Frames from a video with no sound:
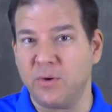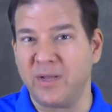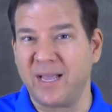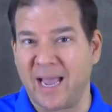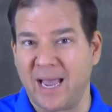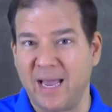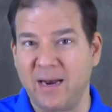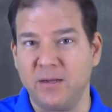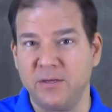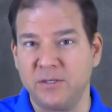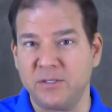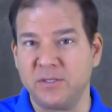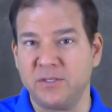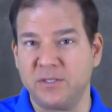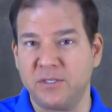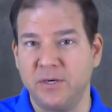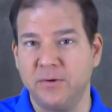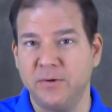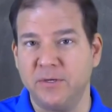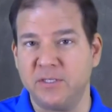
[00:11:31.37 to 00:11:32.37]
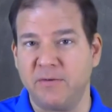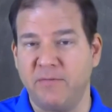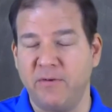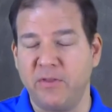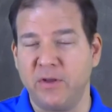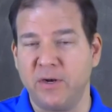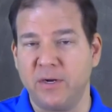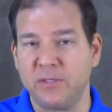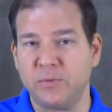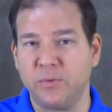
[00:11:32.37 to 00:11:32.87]
Catalyst series of
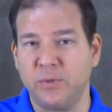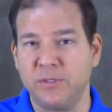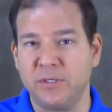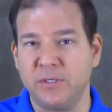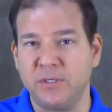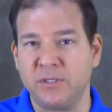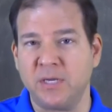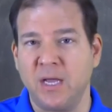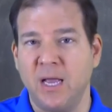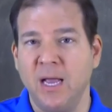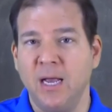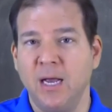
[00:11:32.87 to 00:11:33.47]
Ethernet switches.